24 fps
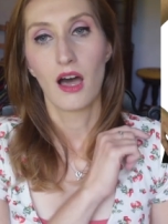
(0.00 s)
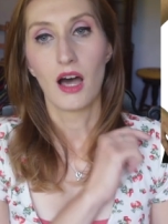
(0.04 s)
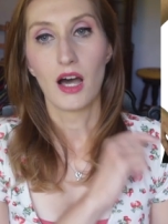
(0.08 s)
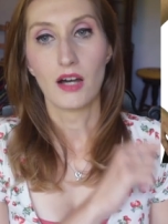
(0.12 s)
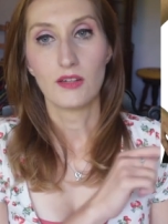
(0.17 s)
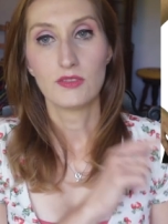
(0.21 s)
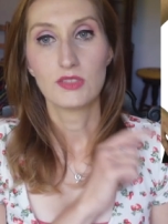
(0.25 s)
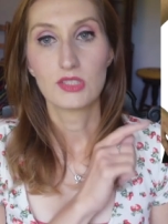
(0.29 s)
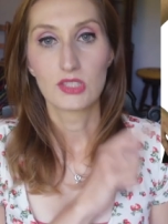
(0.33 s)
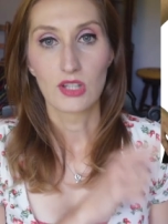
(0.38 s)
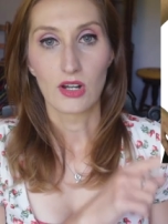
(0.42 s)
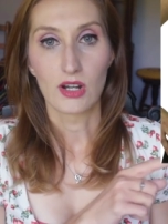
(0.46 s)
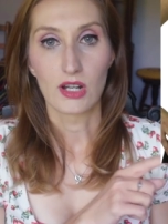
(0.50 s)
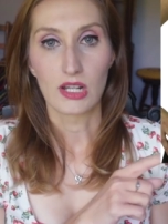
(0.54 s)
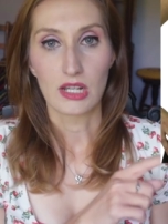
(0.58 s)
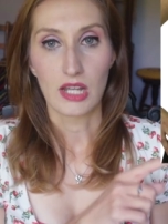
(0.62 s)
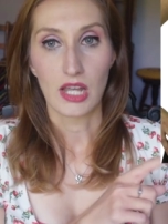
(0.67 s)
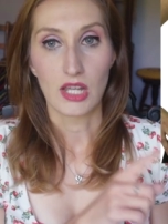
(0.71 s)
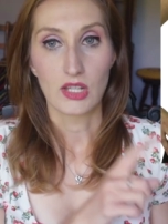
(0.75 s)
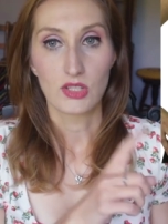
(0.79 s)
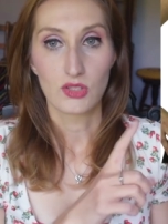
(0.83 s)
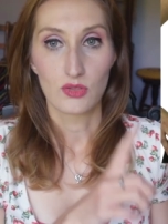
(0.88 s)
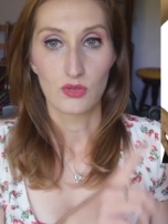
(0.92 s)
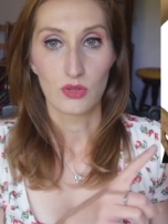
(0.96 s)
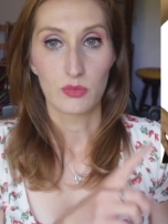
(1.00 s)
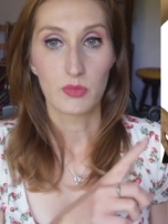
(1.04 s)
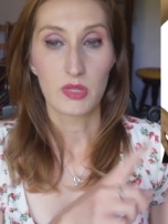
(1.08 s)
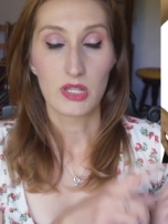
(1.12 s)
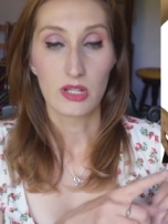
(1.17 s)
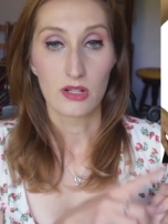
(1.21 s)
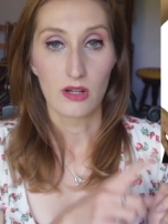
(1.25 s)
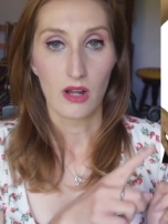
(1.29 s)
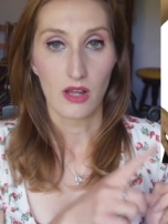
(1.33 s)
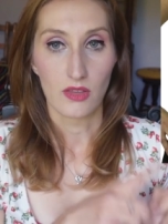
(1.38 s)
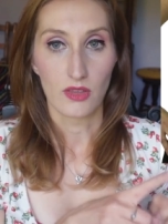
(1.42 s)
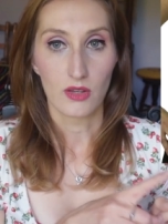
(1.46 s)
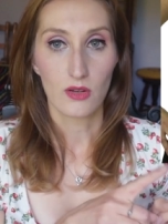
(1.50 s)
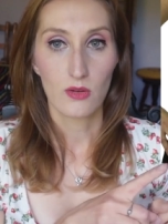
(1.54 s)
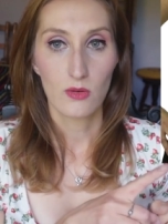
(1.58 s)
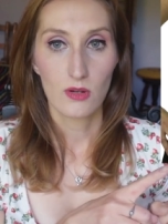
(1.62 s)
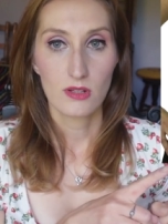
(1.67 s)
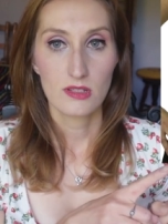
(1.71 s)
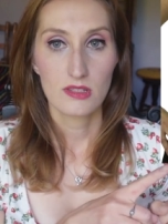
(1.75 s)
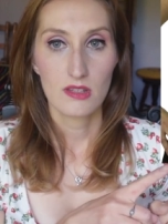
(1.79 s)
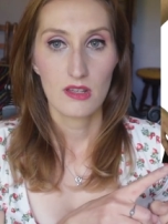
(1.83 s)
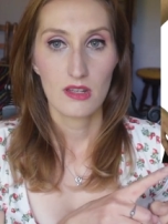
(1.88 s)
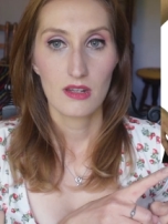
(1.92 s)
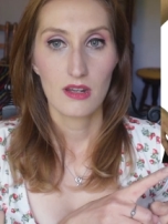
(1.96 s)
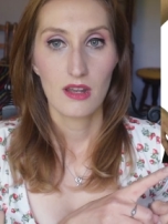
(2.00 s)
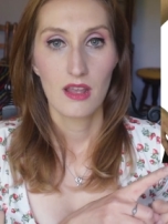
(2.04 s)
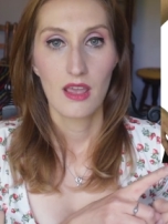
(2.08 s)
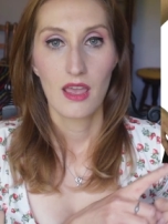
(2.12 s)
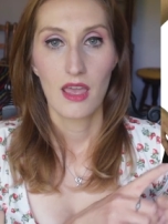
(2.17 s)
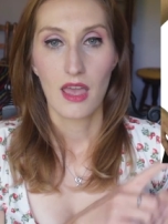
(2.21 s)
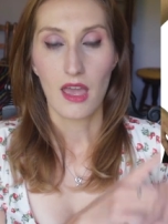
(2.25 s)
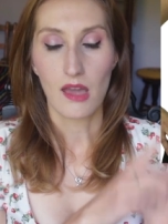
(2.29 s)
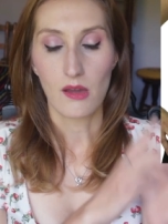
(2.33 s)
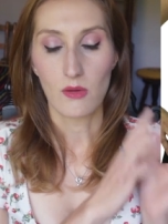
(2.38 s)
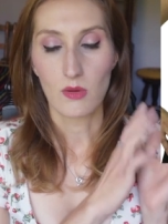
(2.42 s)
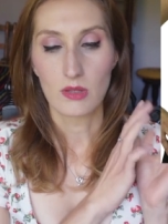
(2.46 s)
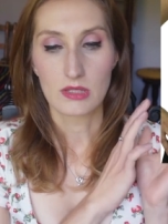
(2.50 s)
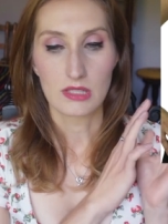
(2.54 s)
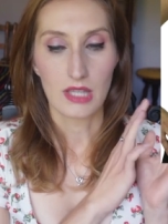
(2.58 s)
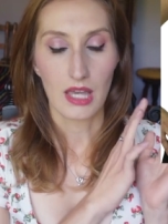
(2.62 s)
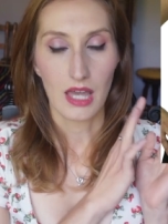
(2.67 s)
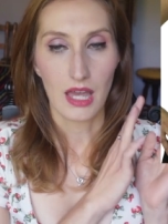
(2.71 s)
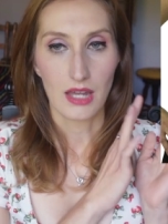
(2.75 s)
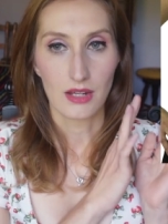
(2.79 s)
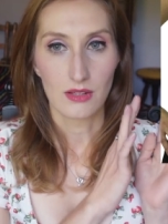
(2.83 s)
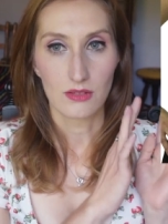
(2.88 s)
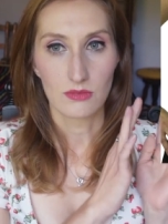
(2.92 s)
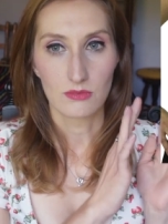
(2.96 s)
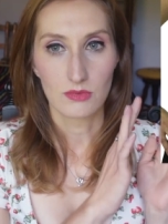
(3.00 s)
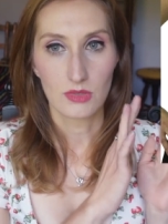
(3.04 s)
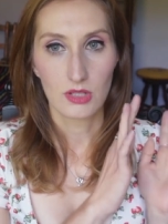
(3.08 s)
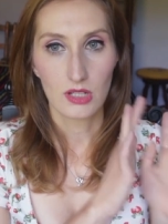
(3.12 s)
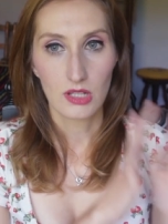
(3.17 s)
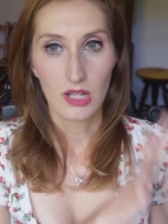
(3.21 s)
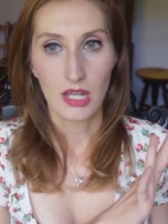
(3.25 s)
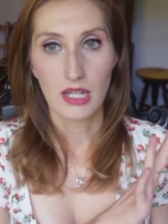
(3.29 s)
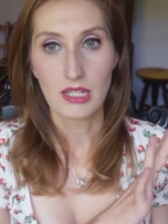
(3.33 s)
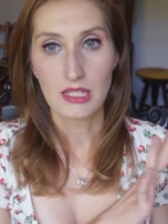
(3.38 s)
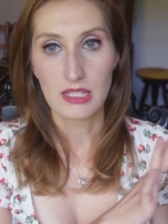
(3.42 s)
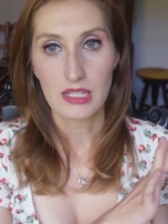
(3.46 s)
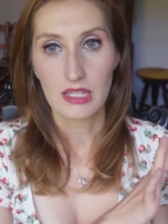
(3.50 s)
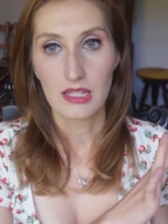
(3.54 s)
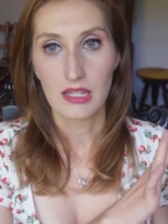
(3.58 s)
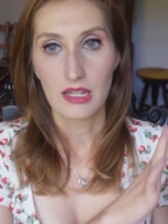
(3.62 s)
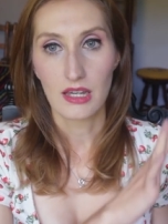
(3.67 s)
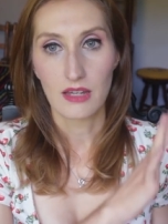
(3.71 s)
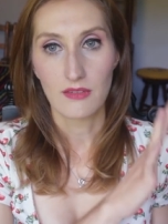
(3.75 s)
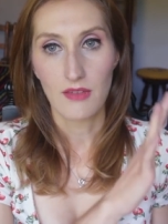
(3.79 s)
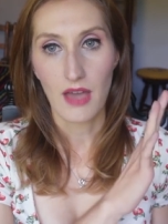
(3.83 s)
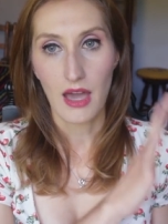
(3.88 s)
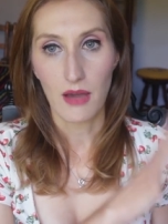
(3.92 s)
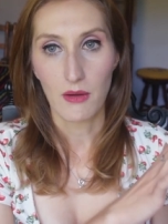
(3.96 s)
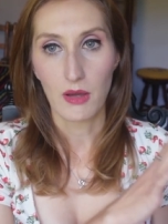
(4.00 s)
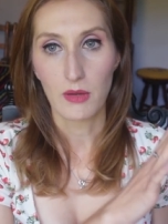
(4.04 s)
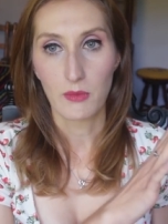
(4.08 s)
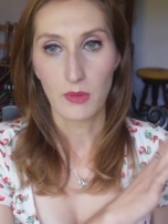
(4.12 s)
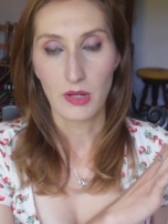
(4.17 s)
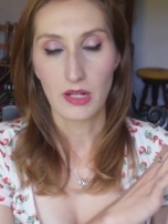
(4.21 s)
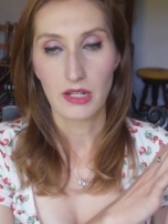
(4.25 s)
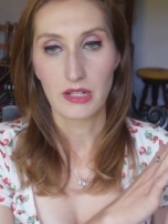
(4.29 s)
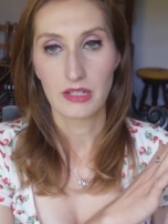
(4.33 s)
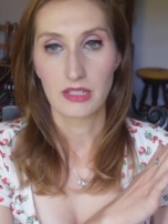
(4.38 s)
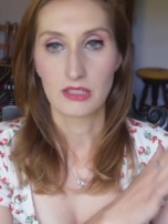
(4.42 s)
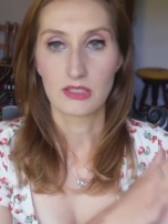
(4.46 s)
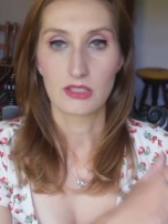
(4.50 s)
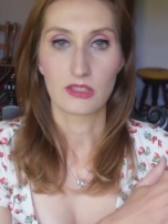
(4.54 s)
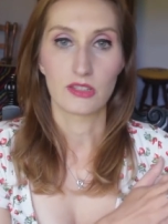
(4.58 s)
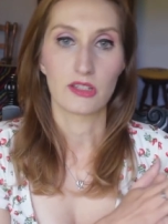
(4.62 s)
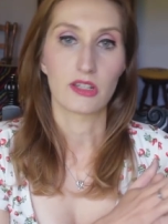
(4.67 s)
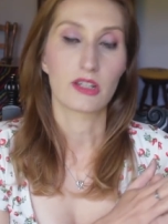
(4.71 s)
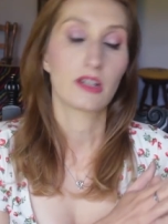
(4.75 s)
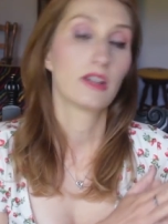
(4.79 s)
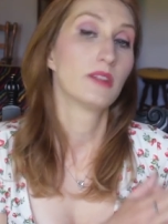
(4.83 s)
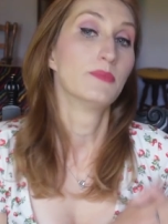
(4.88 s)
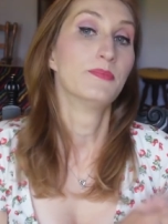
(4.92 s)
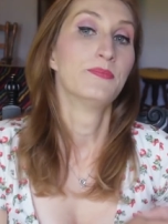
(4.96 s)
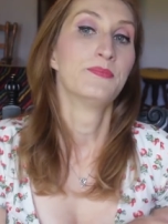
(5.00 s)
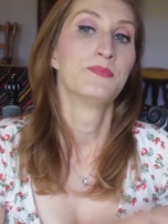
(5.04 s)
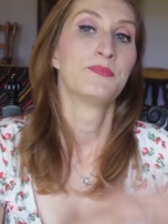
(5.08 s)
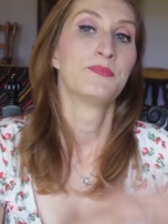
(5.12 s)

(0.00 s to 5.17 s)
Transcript: of Starry Night to appear on the corset and once I had a good idea of how I wanted it to look